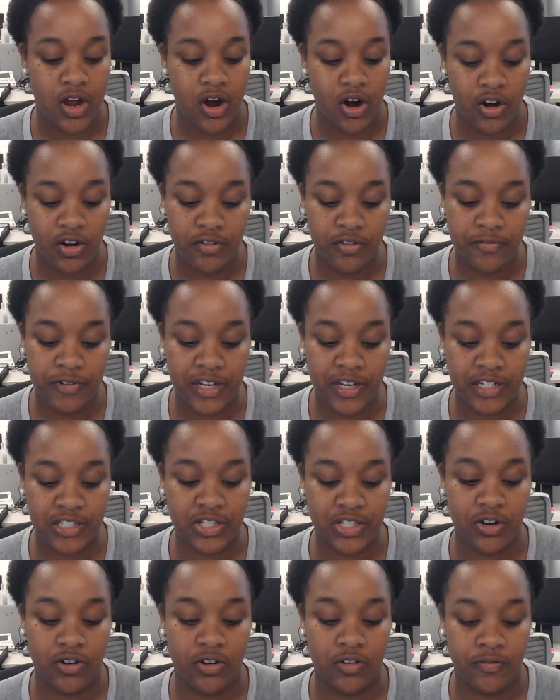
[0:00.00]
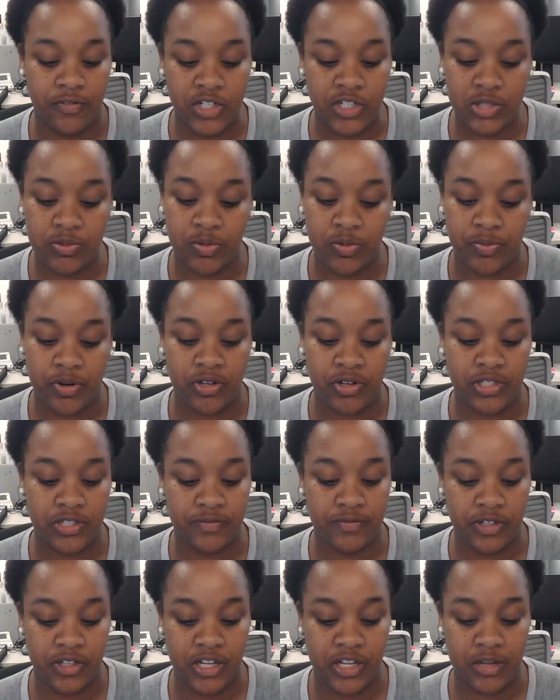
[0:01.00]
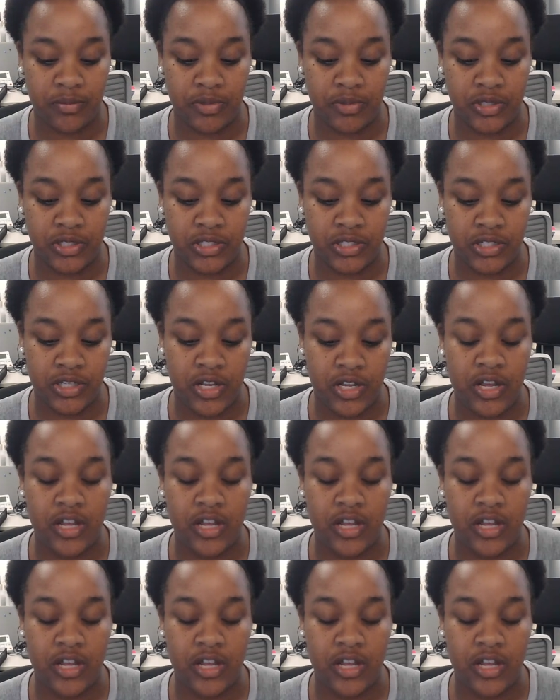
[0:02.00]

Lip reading: Artifacts are the visible parts of a campus.